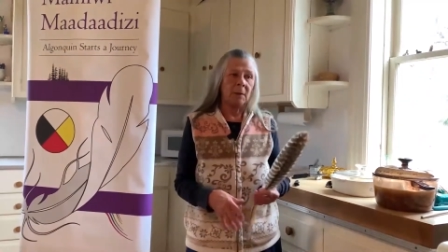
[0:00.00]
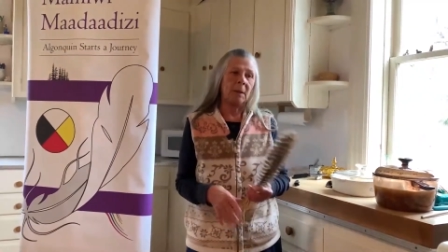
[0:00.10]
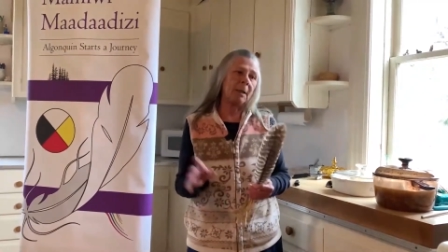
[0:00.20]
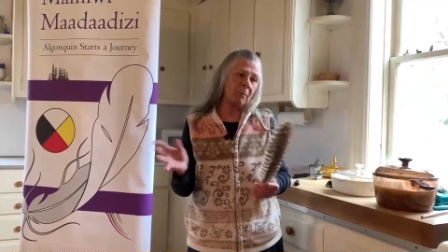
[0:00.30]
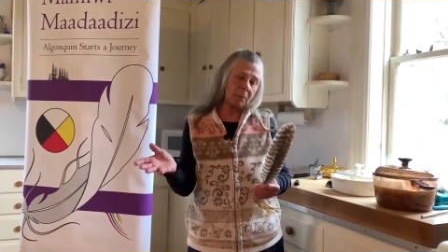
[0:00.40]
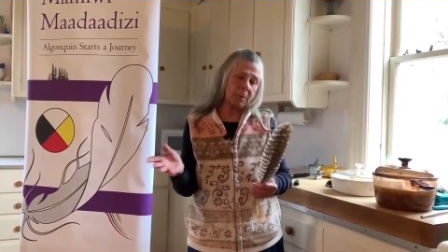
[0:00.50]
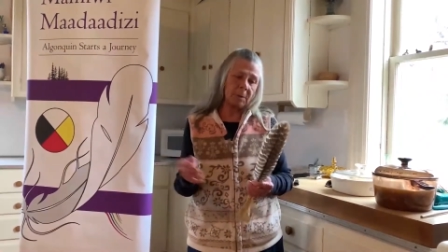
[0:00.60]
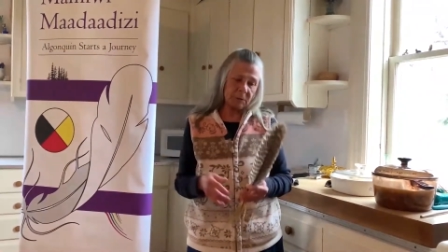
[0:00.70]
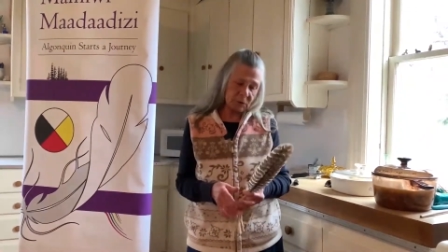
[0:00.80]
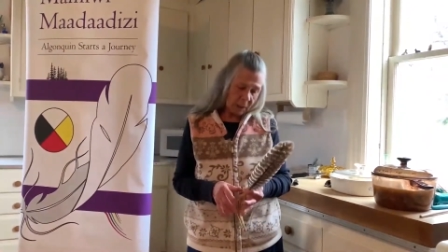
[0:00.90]
And I, when
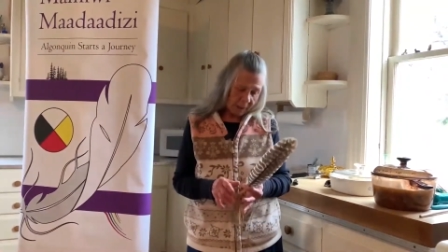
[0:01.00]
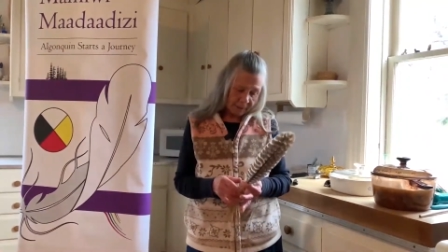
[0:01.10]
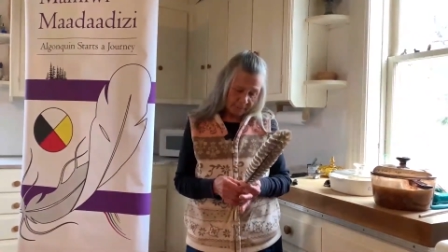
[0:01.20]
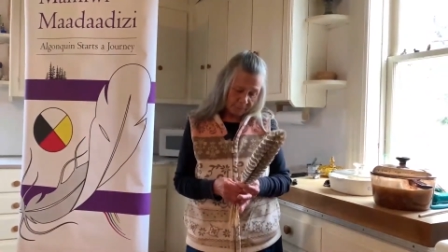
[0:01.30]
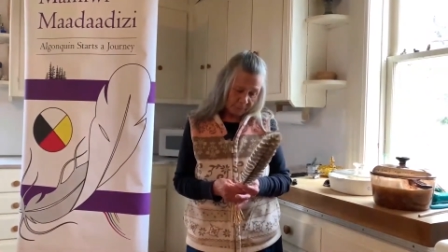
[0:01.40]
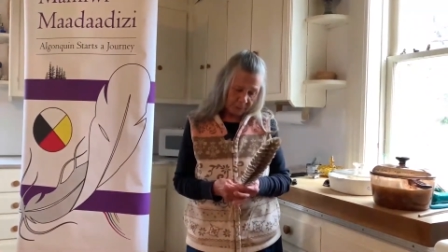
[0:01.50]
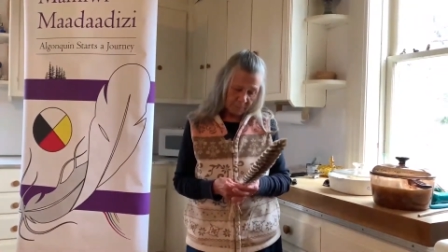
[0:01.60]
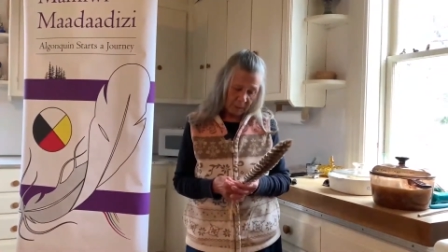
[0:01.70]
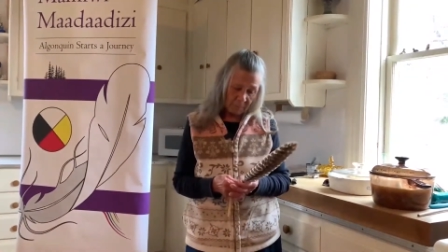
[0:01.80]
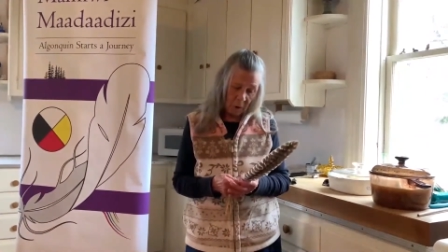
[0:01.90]
I was talking with
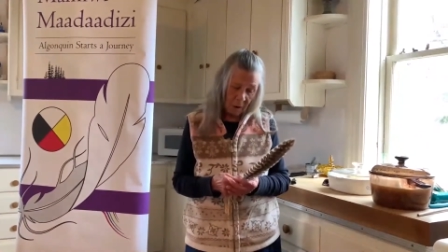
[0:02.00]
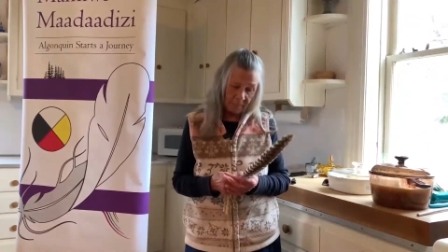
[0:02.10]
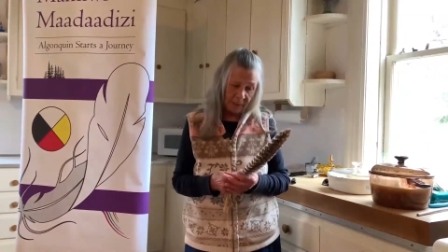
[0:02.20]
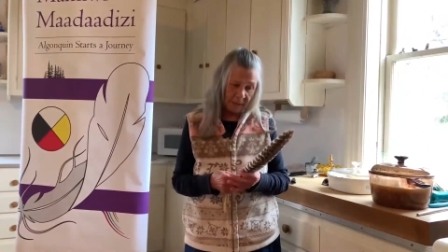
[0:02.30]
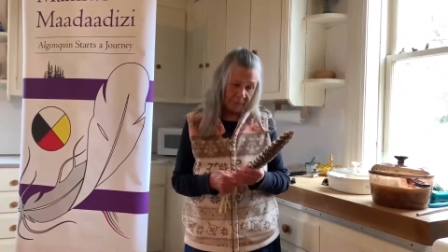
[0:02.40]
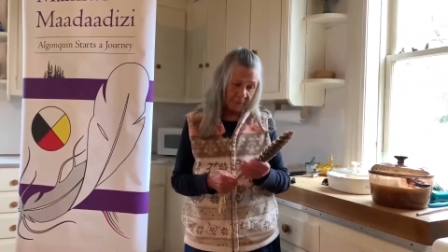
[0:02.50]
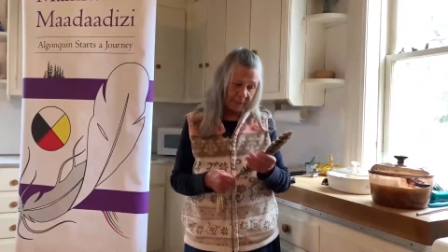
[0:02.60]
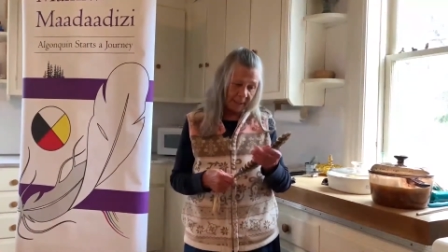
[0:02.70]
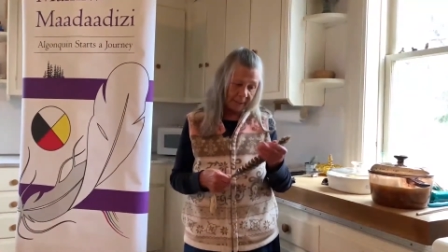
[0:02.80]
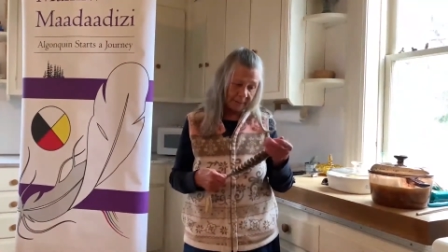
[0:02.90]
my mom the other
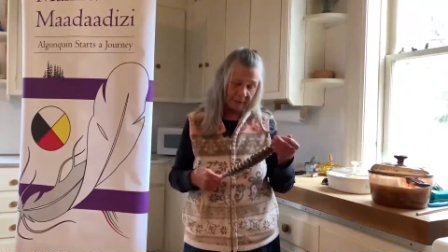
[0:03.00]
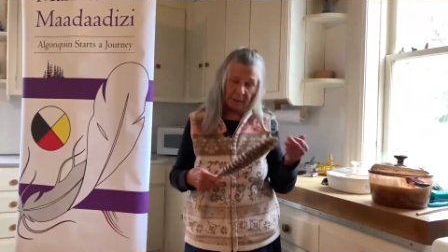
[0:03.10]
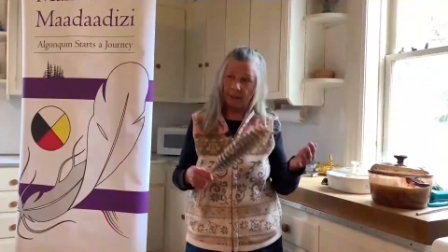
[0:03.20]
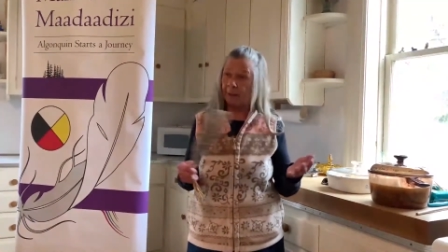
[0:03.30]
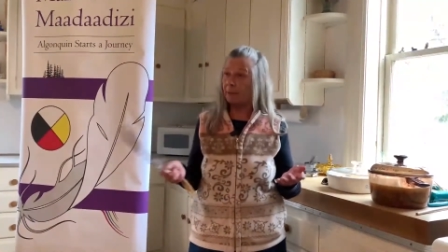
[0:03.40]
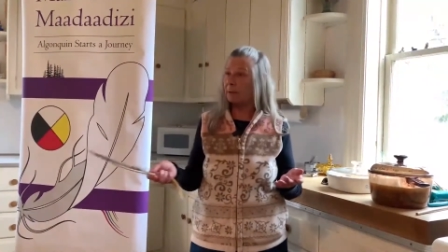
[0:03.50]
day and telling